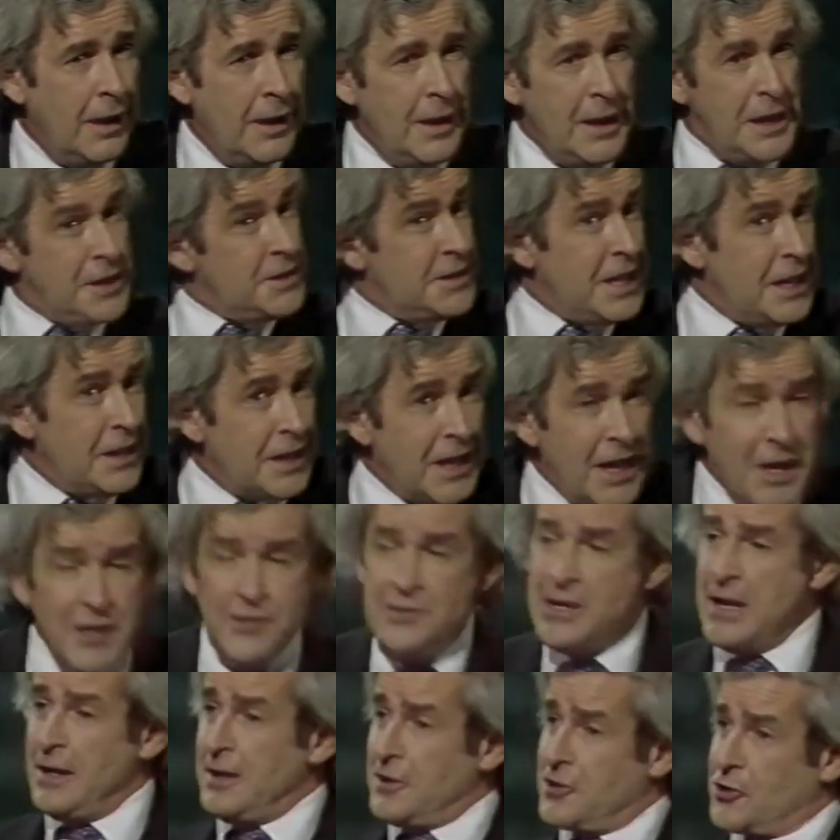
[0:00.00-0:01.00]

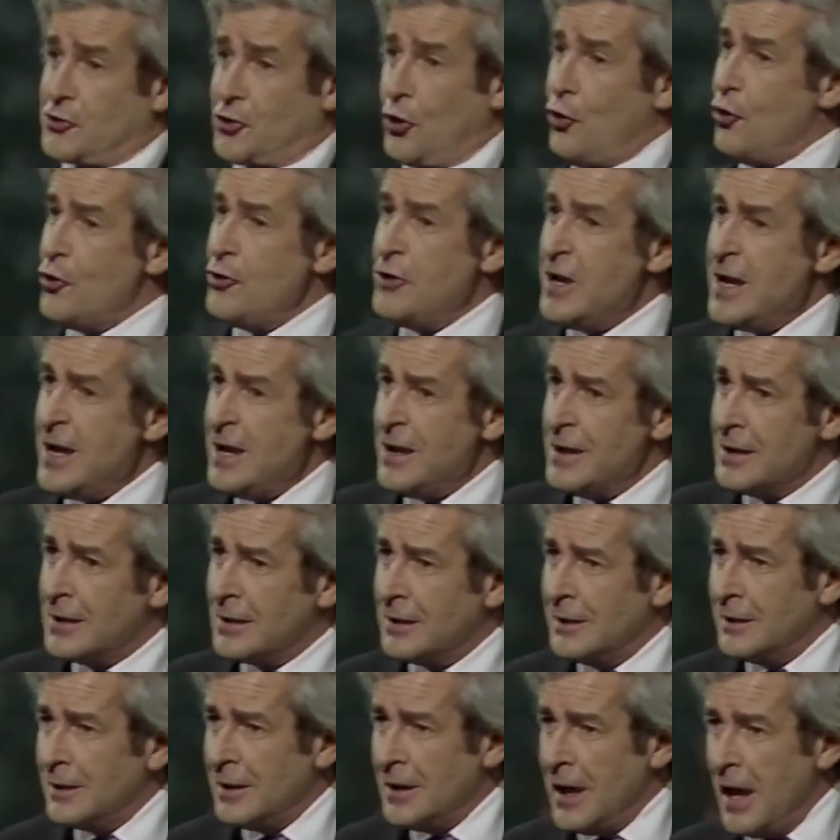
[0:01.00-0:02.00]
Isn't that extraordinary?
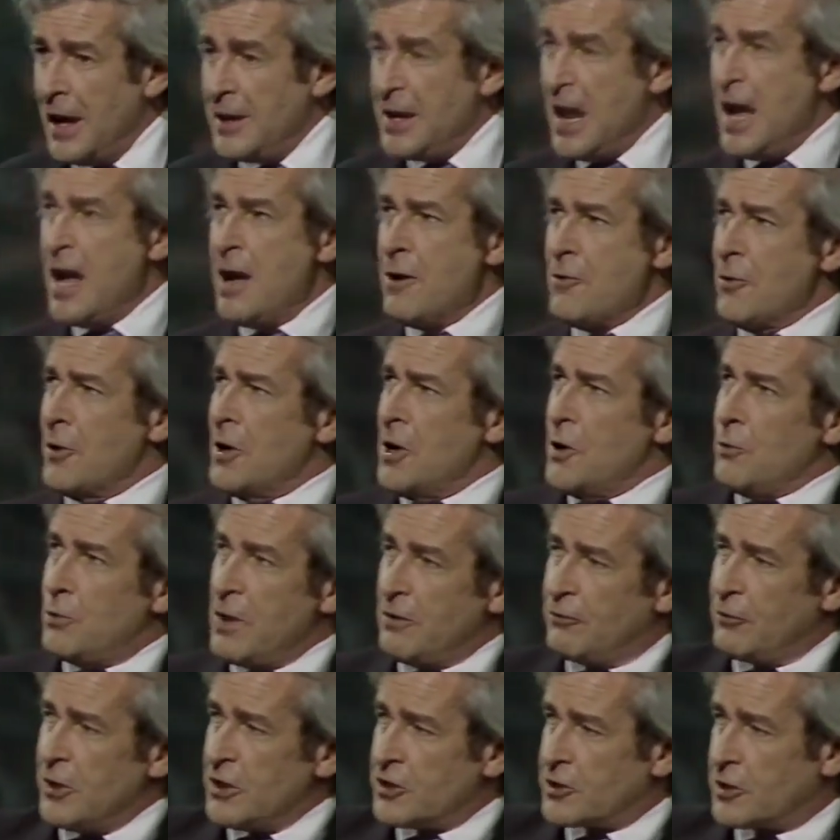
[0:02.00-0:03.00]
And now
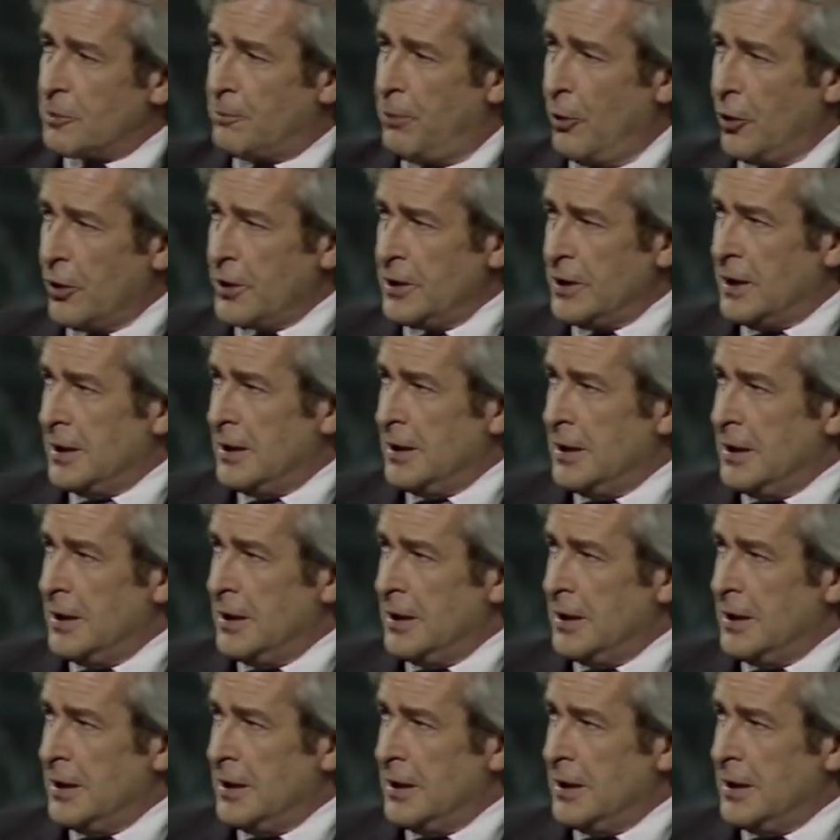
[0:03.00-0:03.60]
we've reached the point